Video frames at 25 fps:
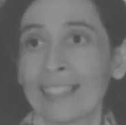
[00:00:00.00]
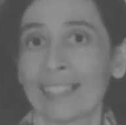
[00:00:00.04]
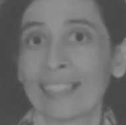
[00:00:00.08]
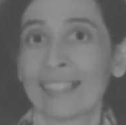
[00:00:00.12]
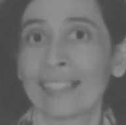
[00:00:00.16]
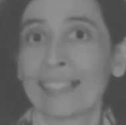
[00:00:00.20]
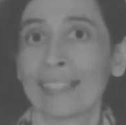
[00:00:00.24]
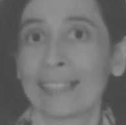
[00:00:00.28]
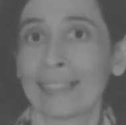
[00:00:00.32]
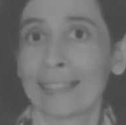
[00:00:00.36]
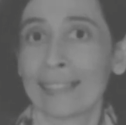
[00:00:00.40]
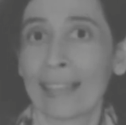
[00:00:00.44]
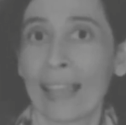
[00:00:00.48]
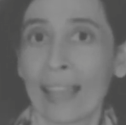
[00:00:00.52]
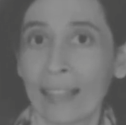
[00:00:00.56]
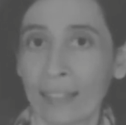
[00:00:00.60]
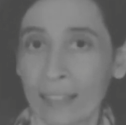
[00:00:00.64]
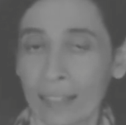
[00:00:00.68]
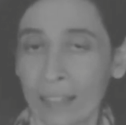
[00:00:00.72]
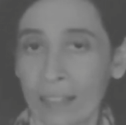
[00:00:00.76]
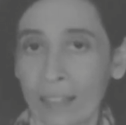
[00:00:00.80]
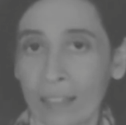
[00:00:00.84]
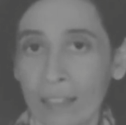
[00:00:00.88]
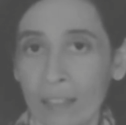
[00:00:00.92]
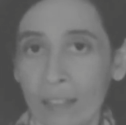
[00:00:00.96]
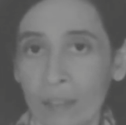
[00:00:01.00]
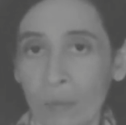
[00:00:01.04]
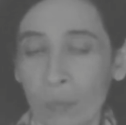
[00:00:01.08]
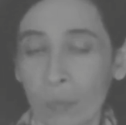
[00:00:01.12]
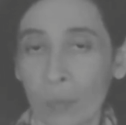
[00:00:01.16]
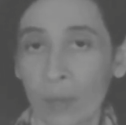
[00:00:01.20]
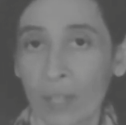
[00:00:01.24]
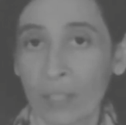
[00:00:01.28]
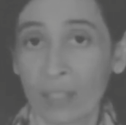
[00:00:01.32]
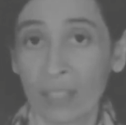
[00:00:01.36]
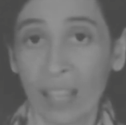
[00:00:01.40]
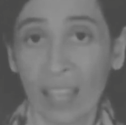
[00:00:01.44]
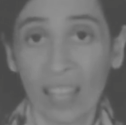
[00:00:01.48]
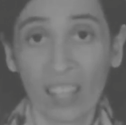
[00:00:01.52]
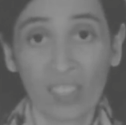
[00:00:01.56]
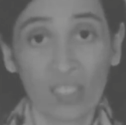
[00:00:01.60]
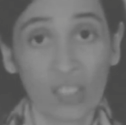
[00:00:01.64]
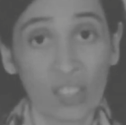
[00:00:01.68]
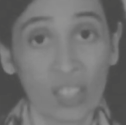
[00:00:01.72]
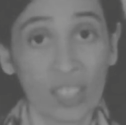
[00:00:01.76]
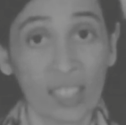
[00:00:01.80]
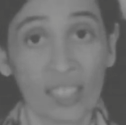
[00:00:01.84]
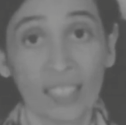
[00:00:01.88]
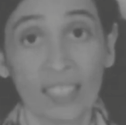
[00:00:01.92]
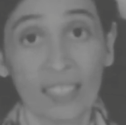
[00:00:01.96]
satanic, but
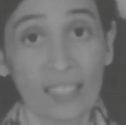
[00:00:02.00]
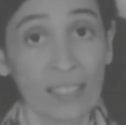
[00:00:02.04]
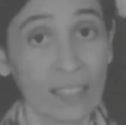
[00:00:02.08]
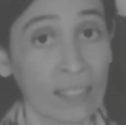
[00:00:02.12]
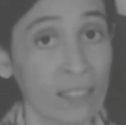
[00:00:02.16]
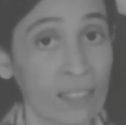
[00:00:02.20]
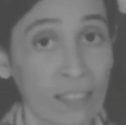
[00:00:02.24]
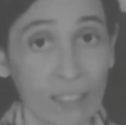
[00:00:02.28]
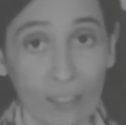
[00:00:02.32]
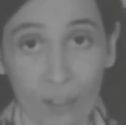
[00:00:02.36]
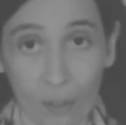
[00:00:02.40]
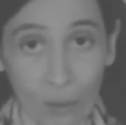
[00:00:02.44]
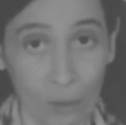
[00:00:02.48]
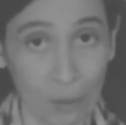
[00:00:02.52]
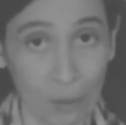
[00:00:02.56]
actually this is not